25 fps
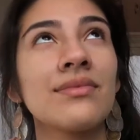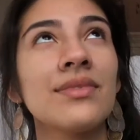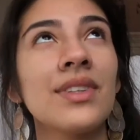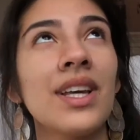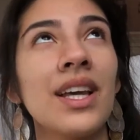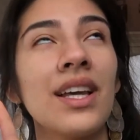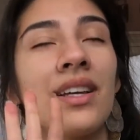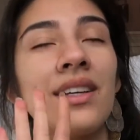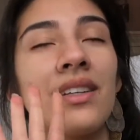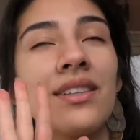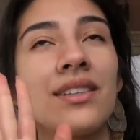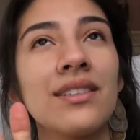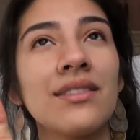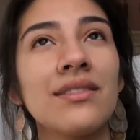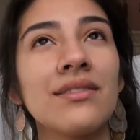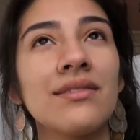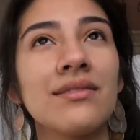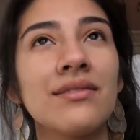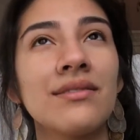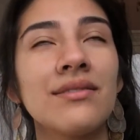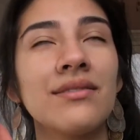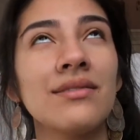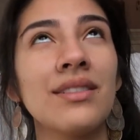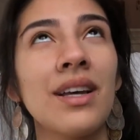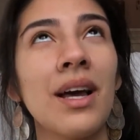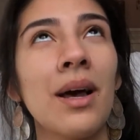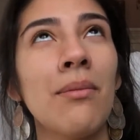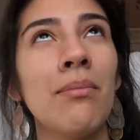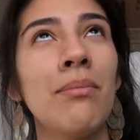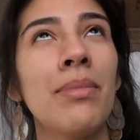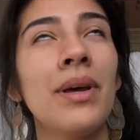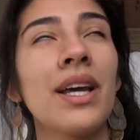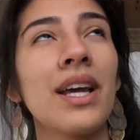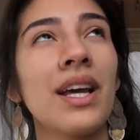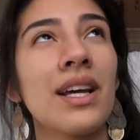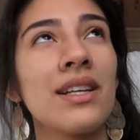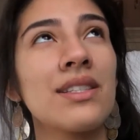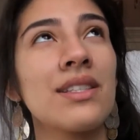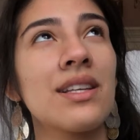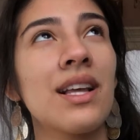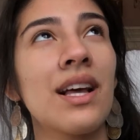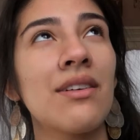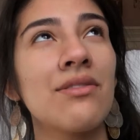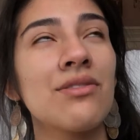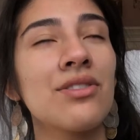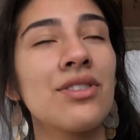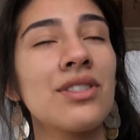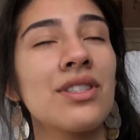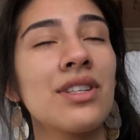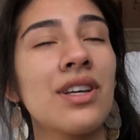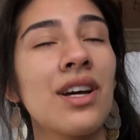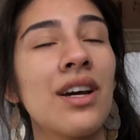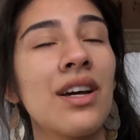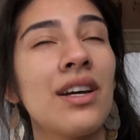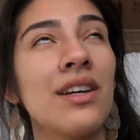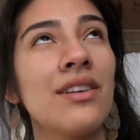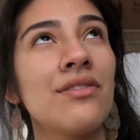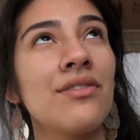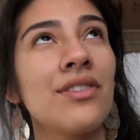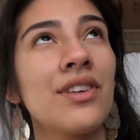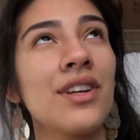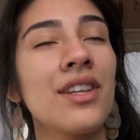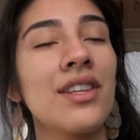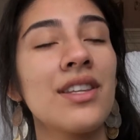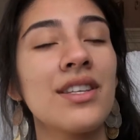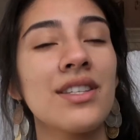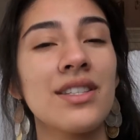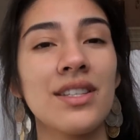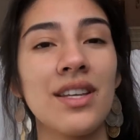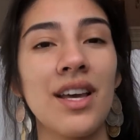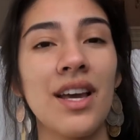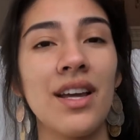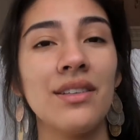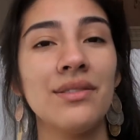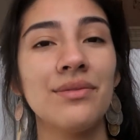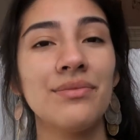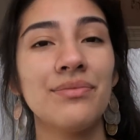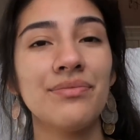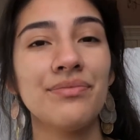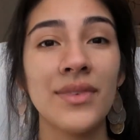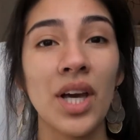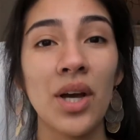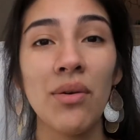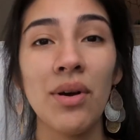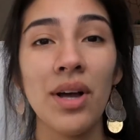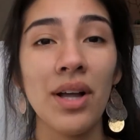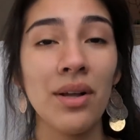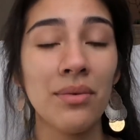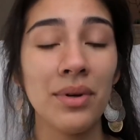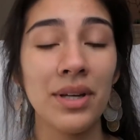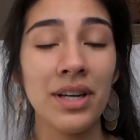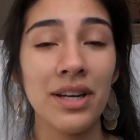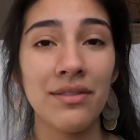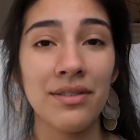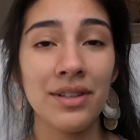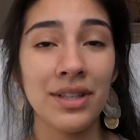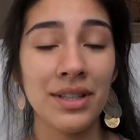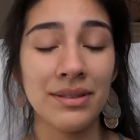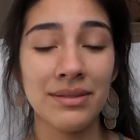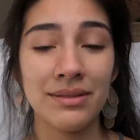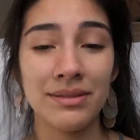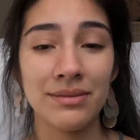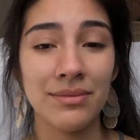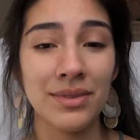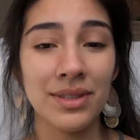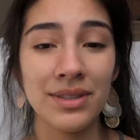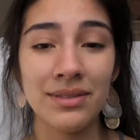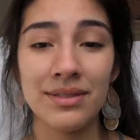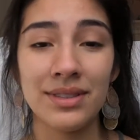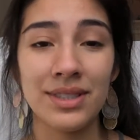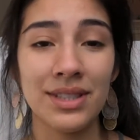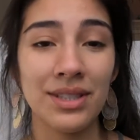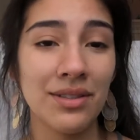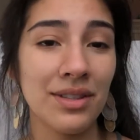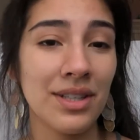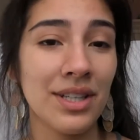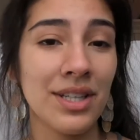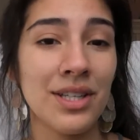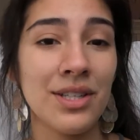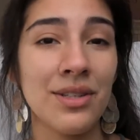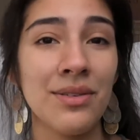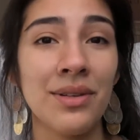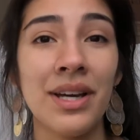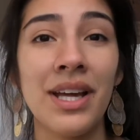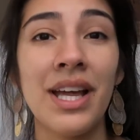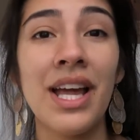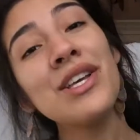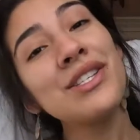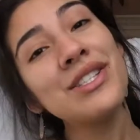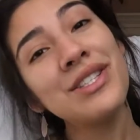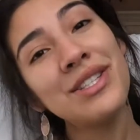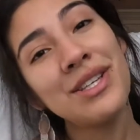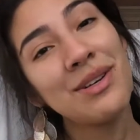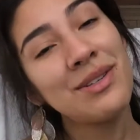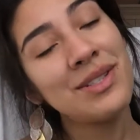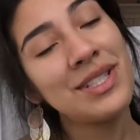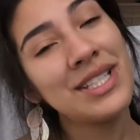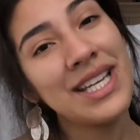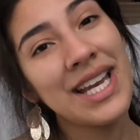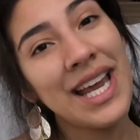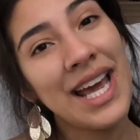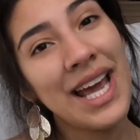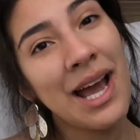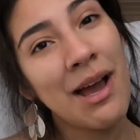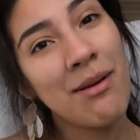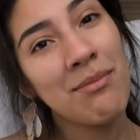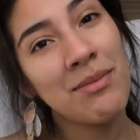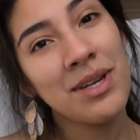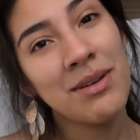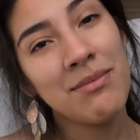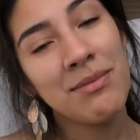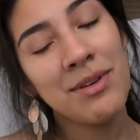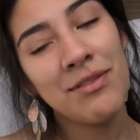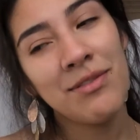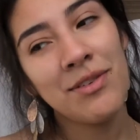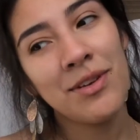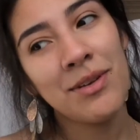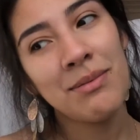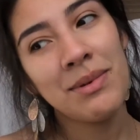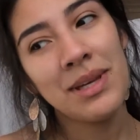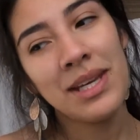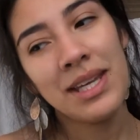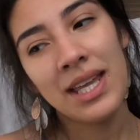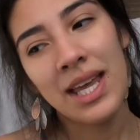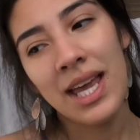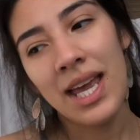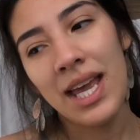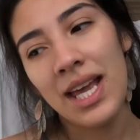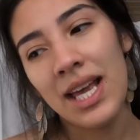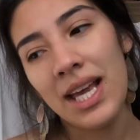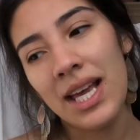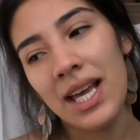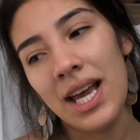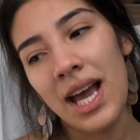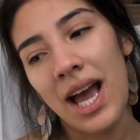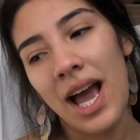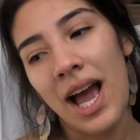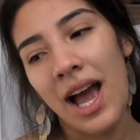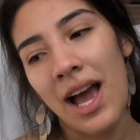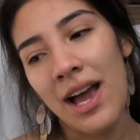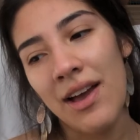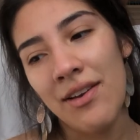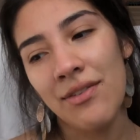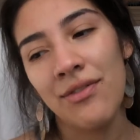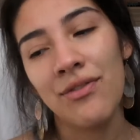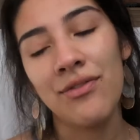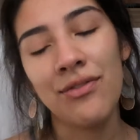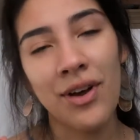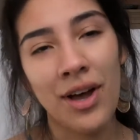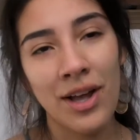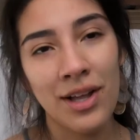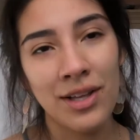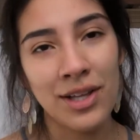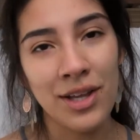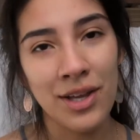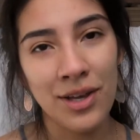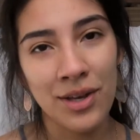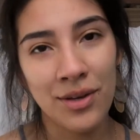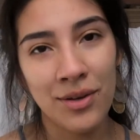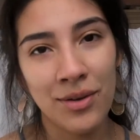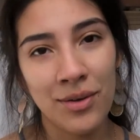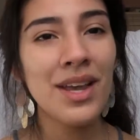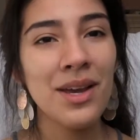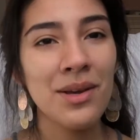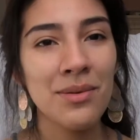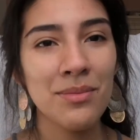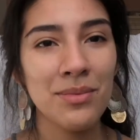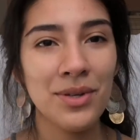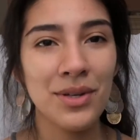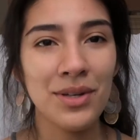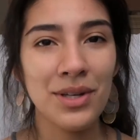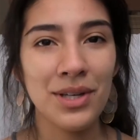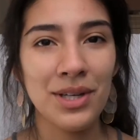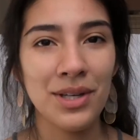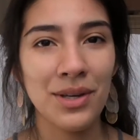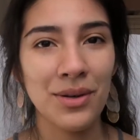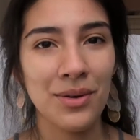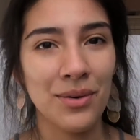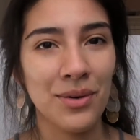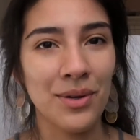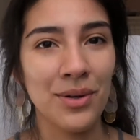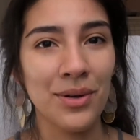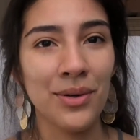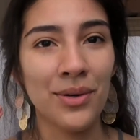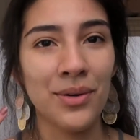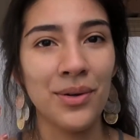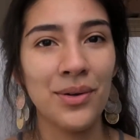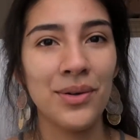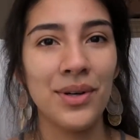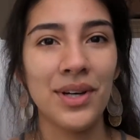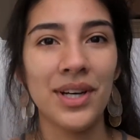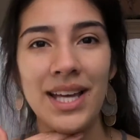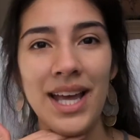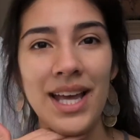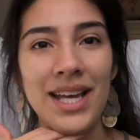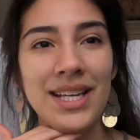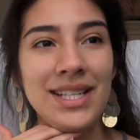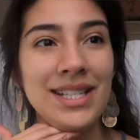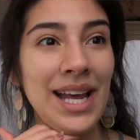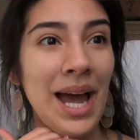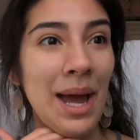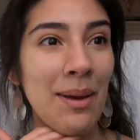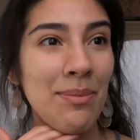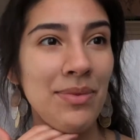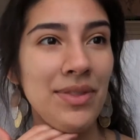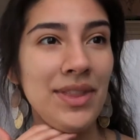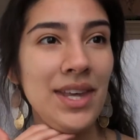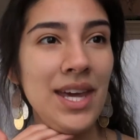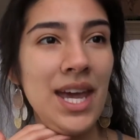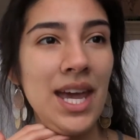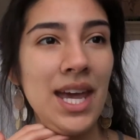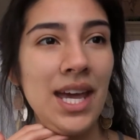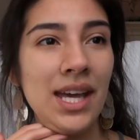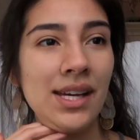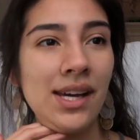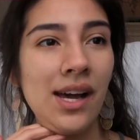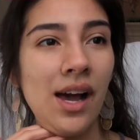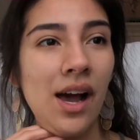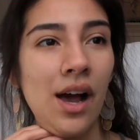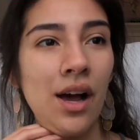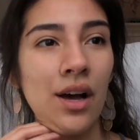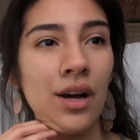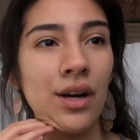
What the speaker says: Like a big ass cloud just got in front of the sun. Oh well, whatever, we're still gonna do it. So today I'm gonna be filming like I follow a beauty guru type thing.